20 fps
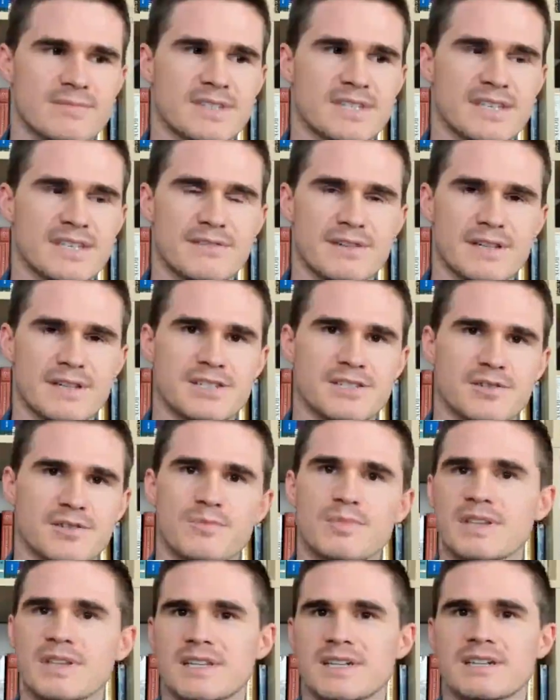giving to
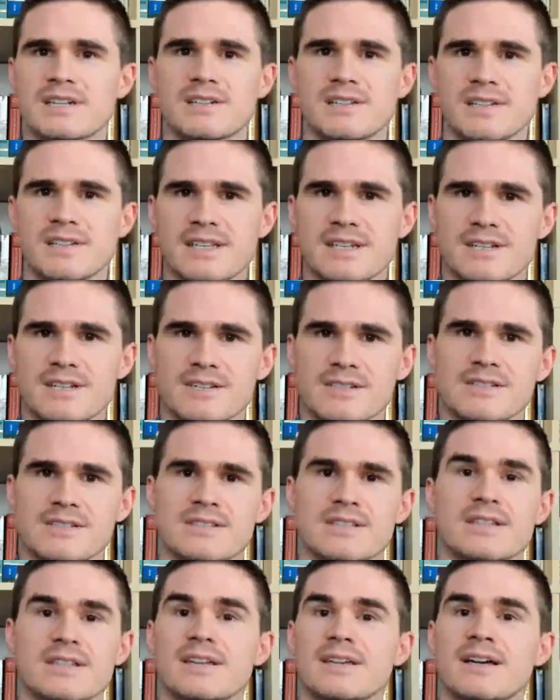political leaders
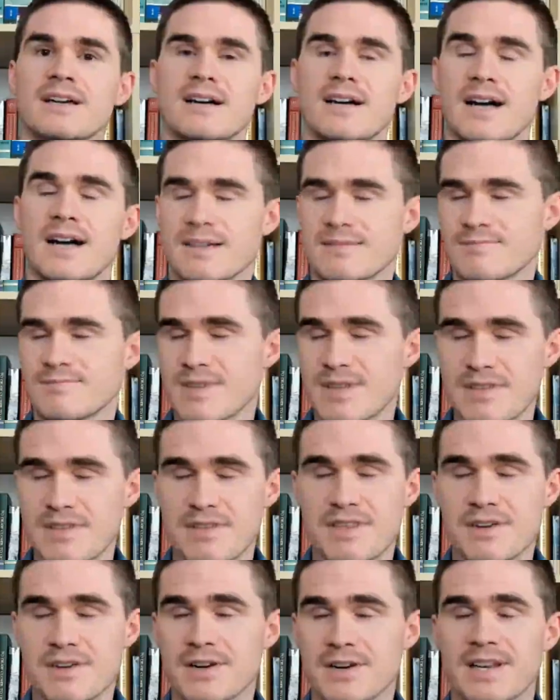in
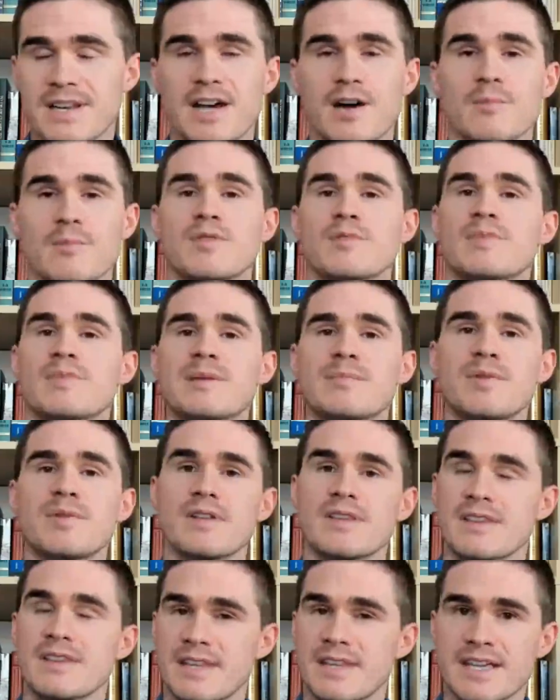theory to help the people,
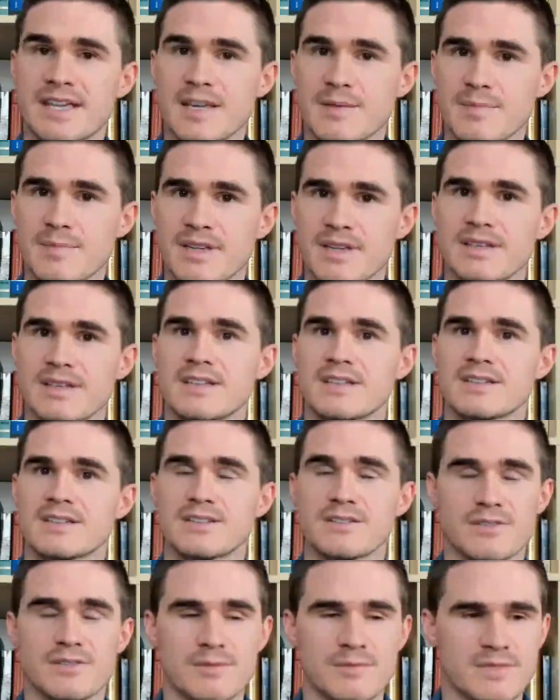and then they keep it
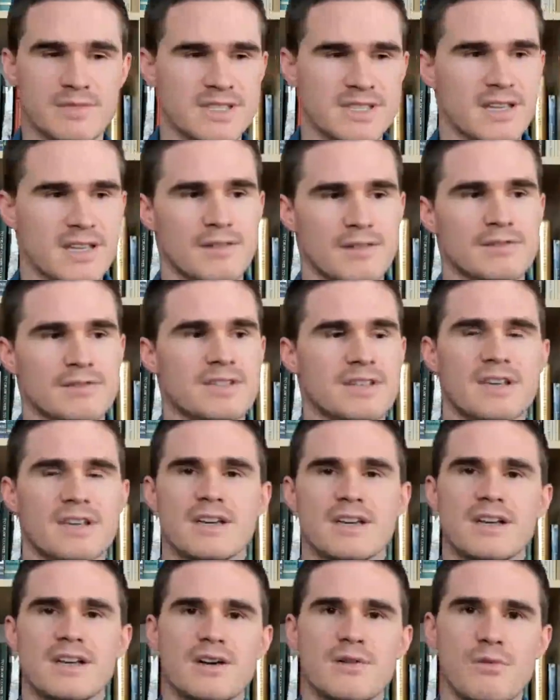to themselves.
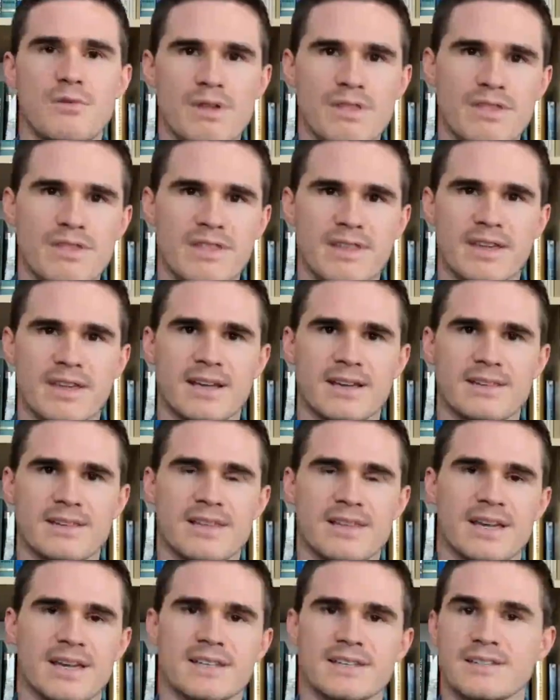One thing
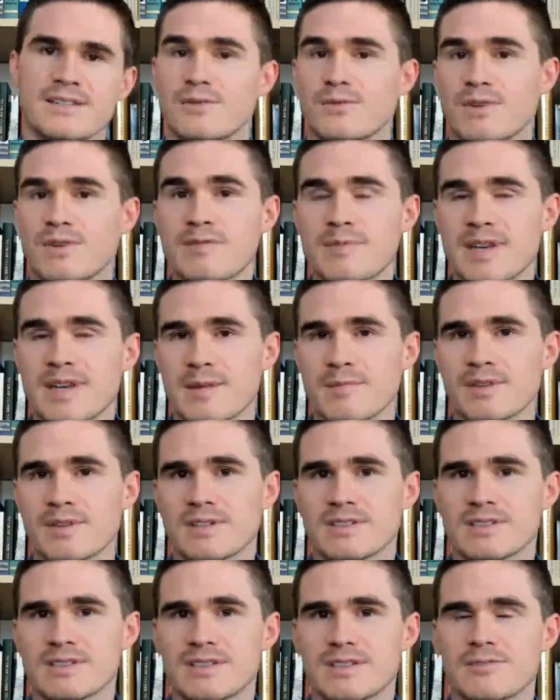that we've been able
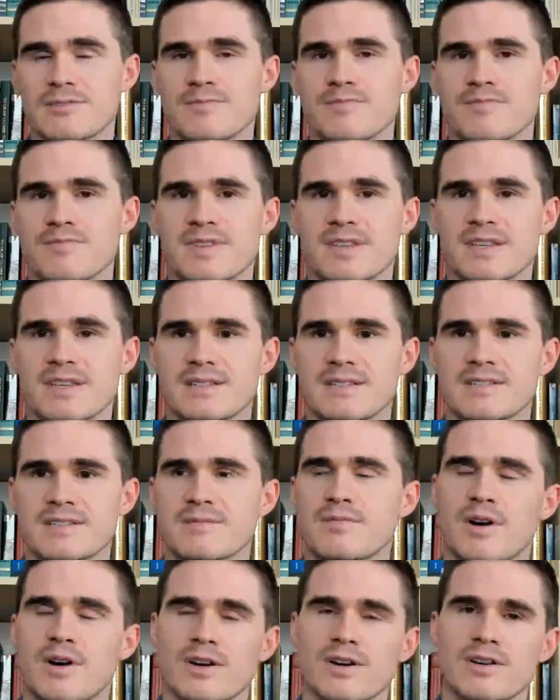to do is to
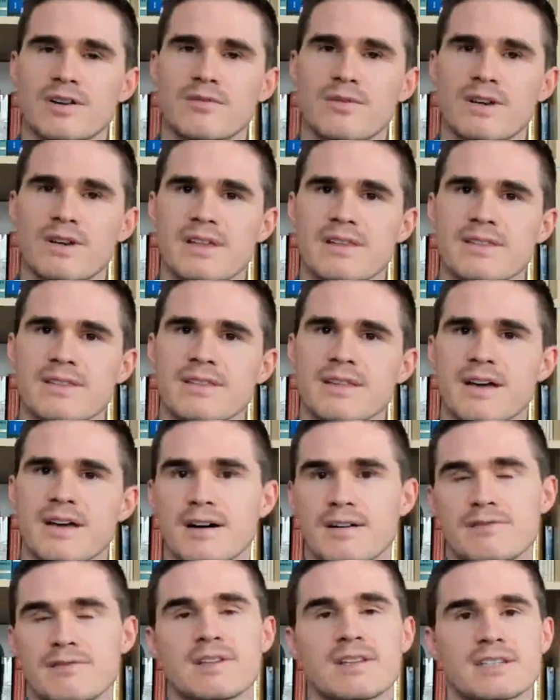partner with
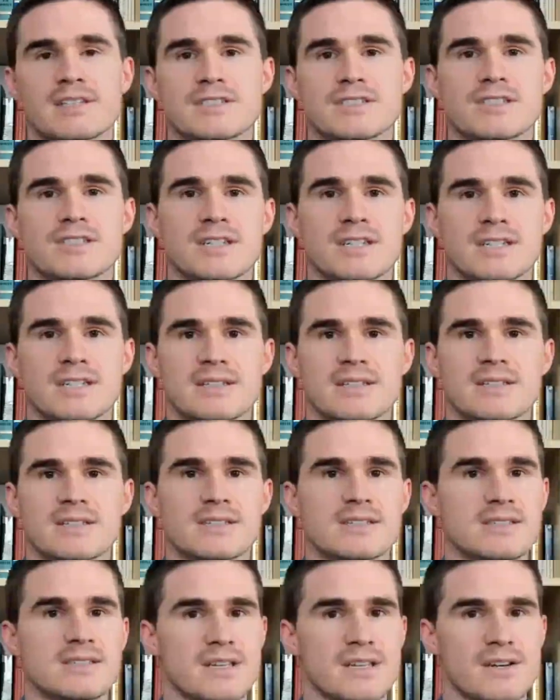a village in
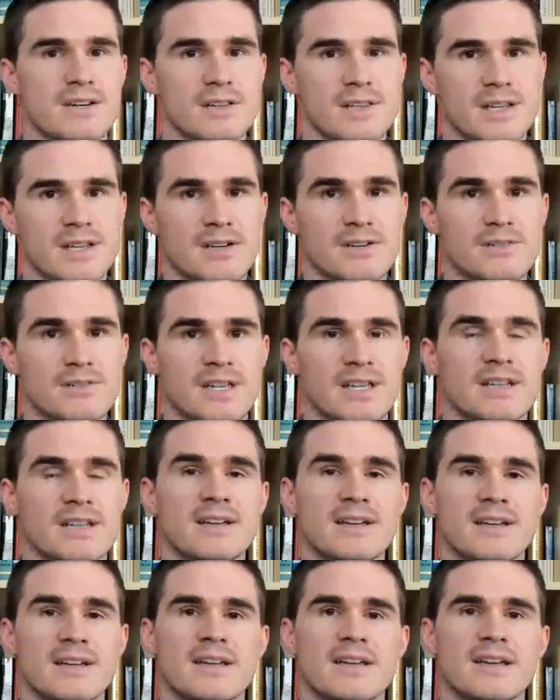Sierra Leone,
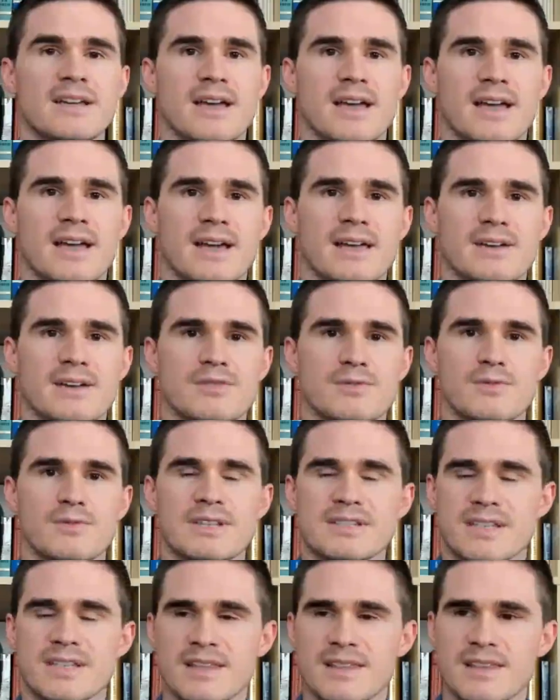and we
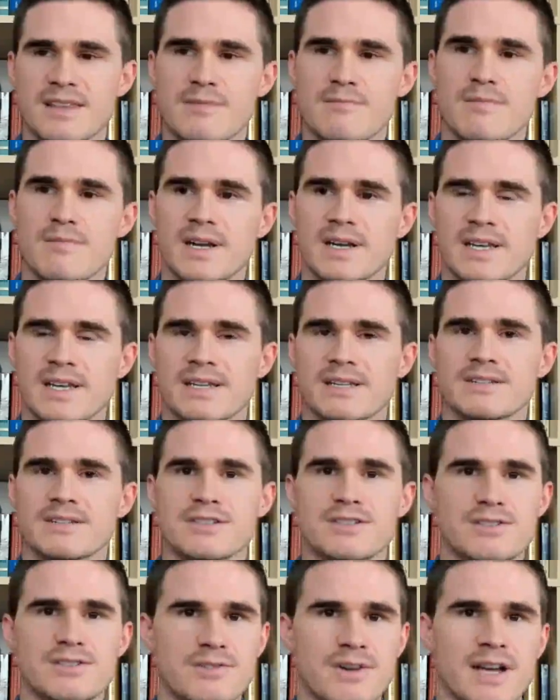send them money
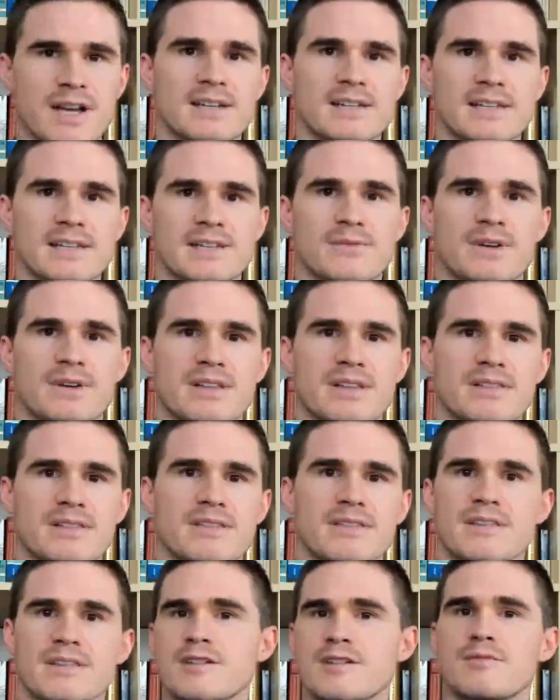directly
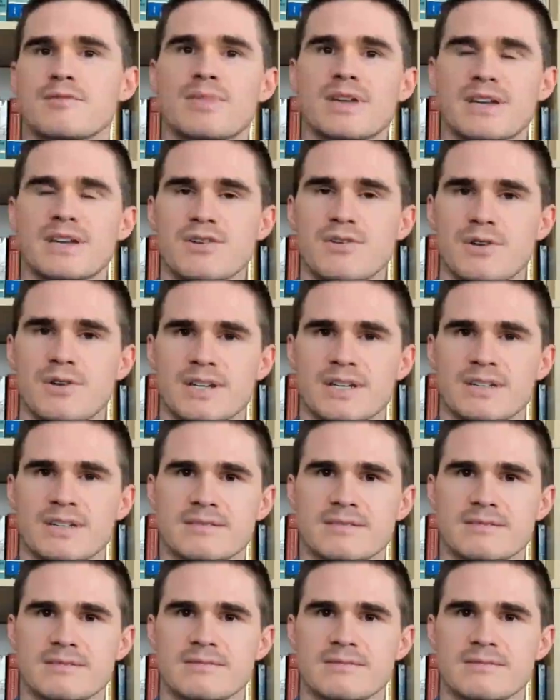with Bitcoin.